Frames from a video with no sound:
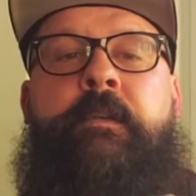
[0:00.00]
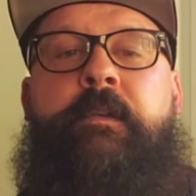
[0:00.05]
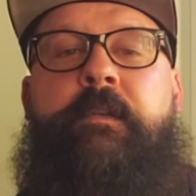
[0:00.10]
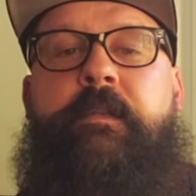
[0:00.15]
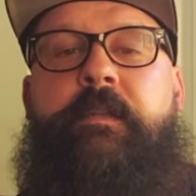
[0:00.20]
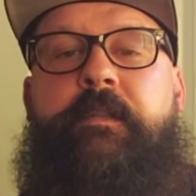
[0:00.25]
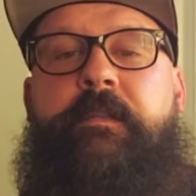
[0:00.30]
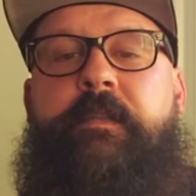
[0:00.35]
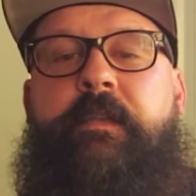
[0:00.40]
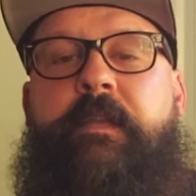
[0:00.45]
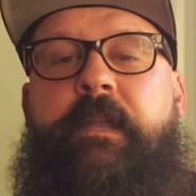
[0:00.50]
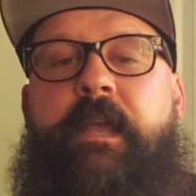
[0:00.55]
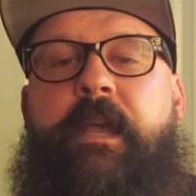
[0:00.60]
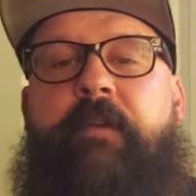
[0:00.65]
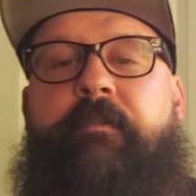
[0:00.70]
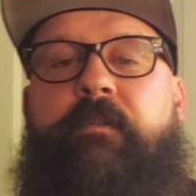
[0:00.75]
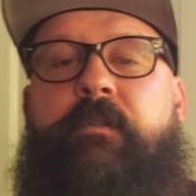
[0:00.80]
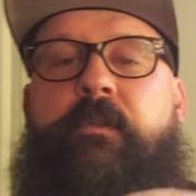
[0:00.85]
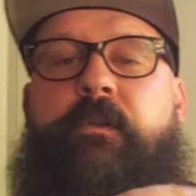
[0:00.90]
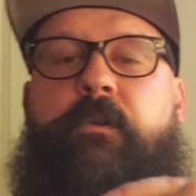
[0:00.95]
And it did
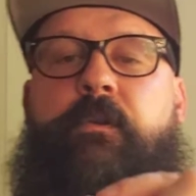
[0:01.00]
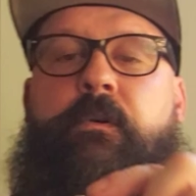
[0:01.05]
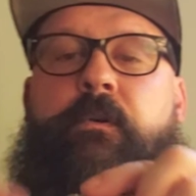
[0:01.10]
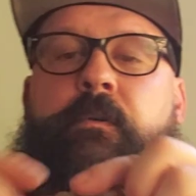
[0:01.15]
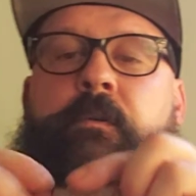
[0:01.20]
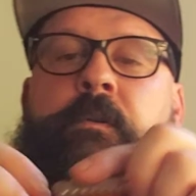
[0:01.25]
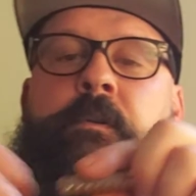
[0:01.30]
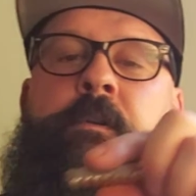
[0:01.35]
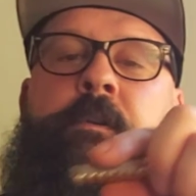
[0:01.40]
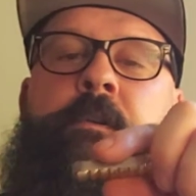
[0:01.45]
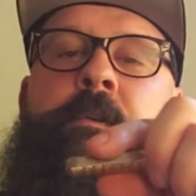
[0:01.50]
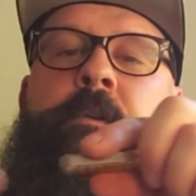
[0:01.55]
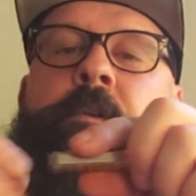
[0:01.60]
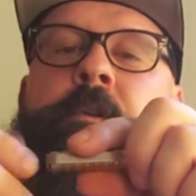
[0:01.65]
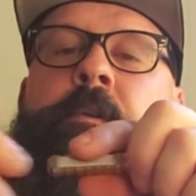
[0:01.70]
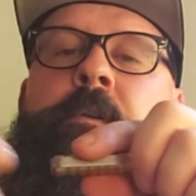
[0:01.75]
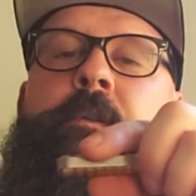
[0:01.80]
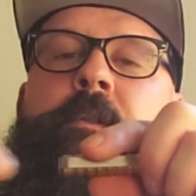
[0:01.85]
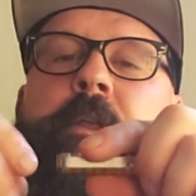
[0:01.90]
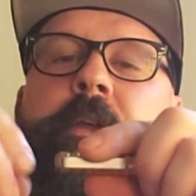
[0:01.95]
have a little
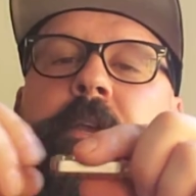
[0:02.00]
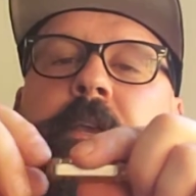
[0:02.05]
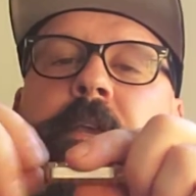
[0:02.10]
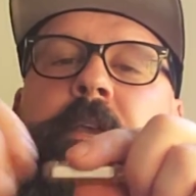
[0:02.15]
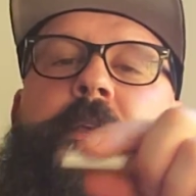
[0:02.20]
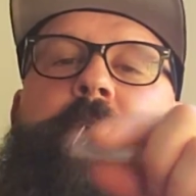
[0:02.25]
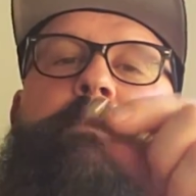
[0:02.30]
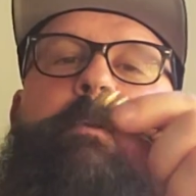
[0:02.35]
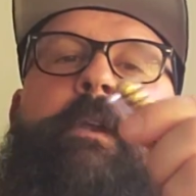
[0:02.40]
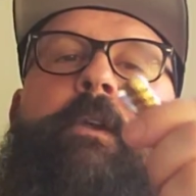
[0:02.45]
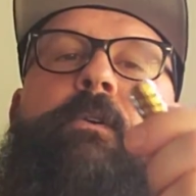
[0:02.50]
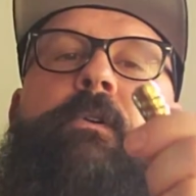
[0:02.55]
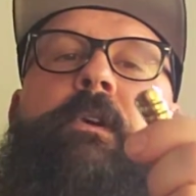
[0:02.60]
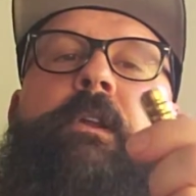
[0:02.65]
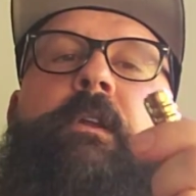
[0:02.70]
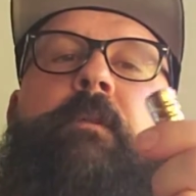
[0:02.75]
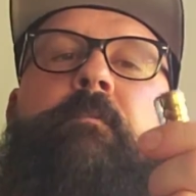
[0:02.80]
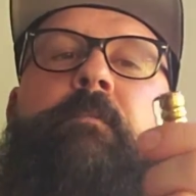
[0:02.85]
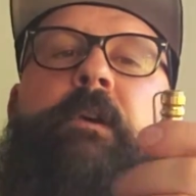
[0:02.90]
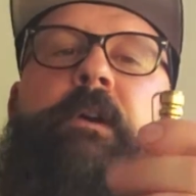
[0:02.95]
like key ring on
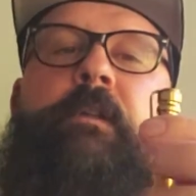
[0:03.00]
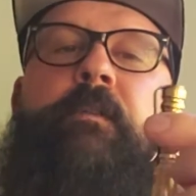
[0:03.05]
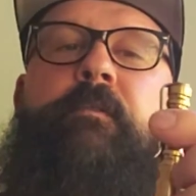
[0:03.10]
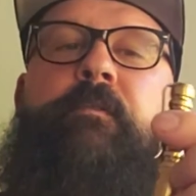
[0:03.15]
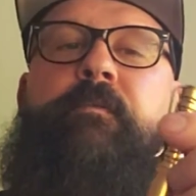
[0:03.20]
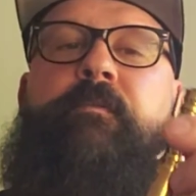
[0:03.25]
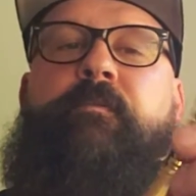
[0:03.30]
it, but